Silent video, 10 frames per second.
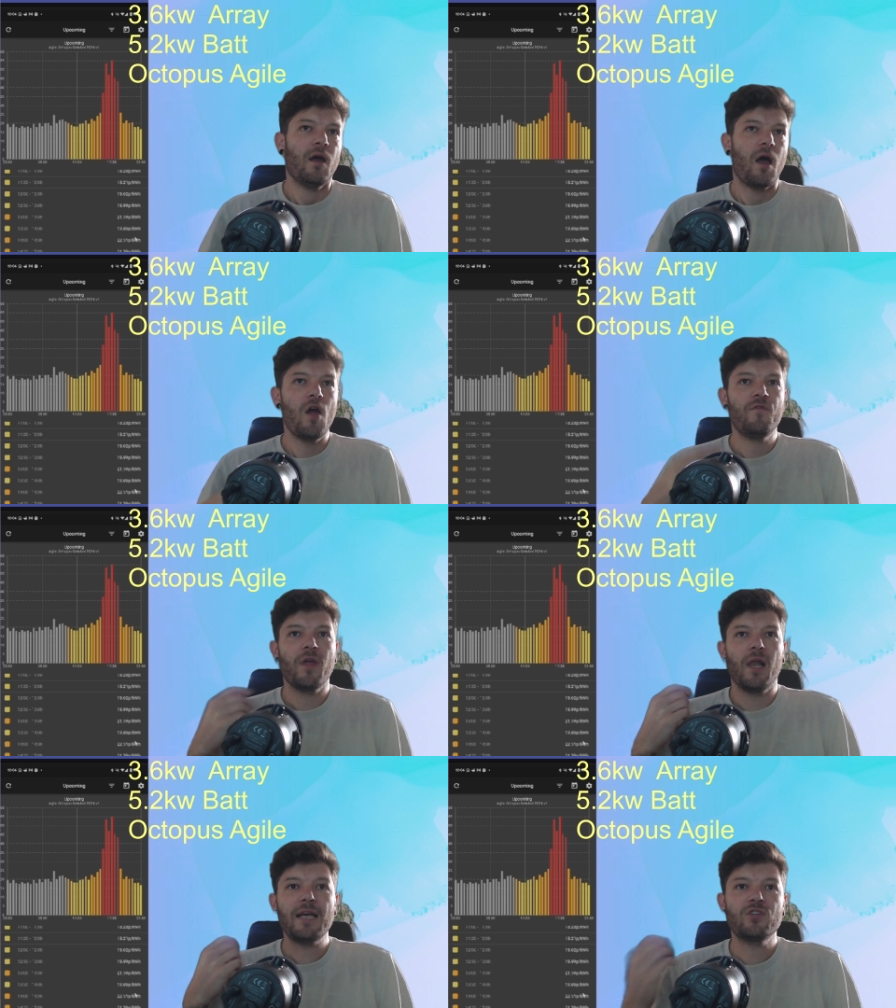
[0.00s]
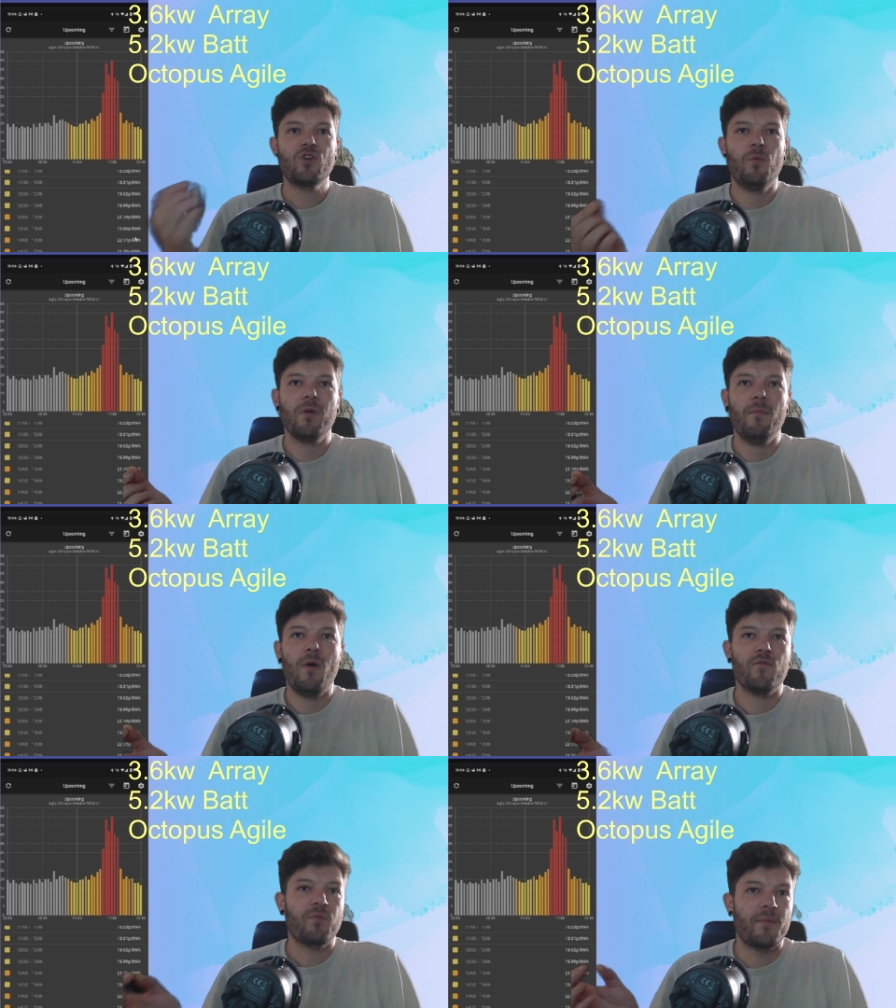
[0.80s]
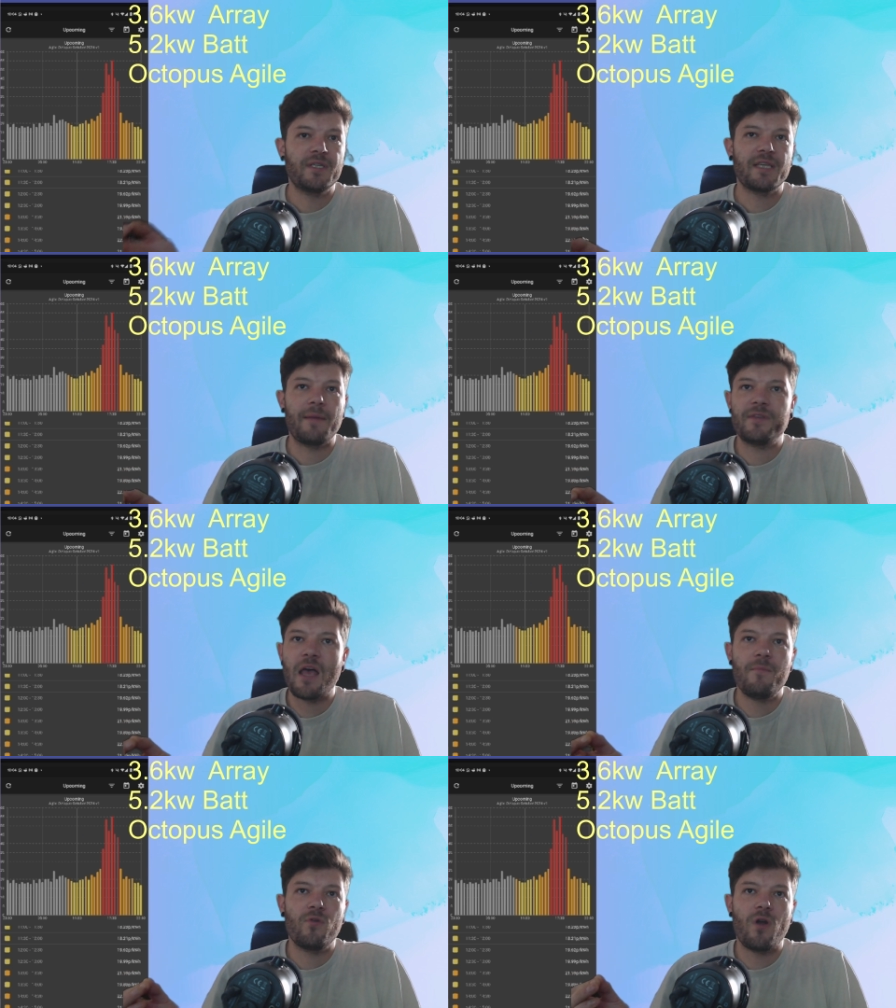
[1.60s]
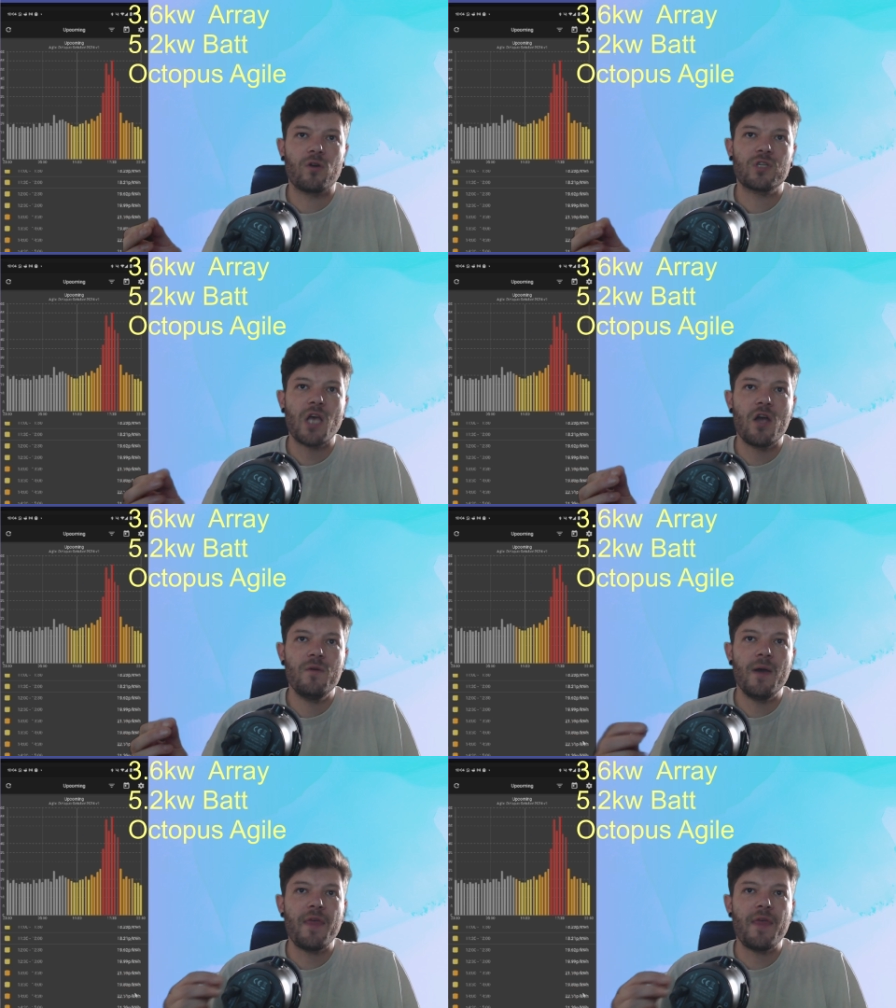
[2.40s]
Over the last couple of months, probably September and October,